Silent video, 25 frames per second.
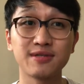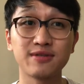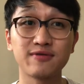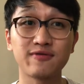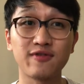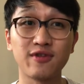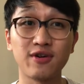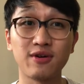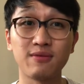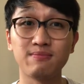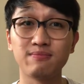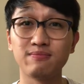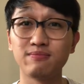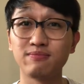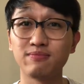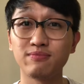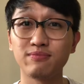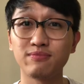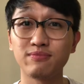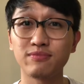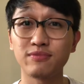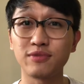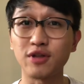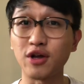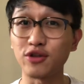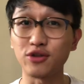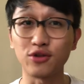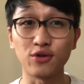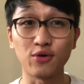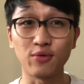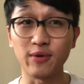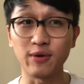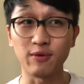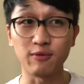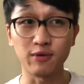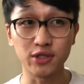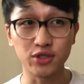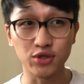from not
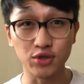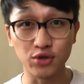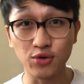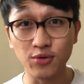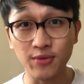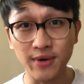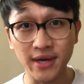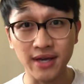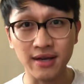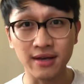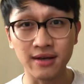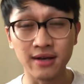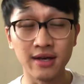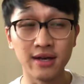knowing what you're doing.